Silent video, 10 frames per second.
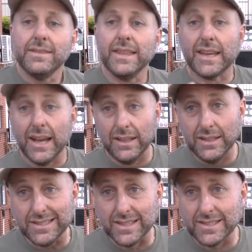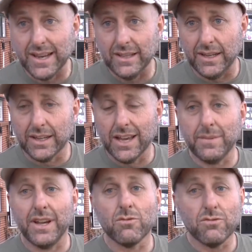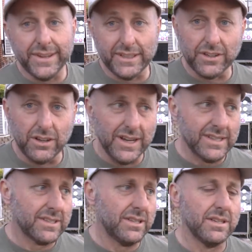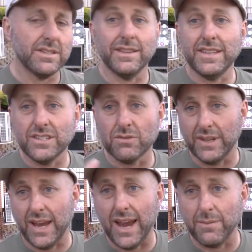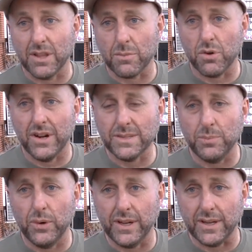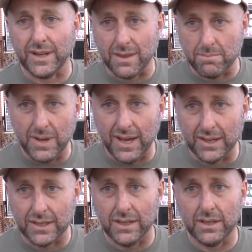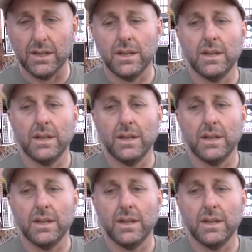the colors that Sanlida come in are really nice. So this is really aimed at the price point in the market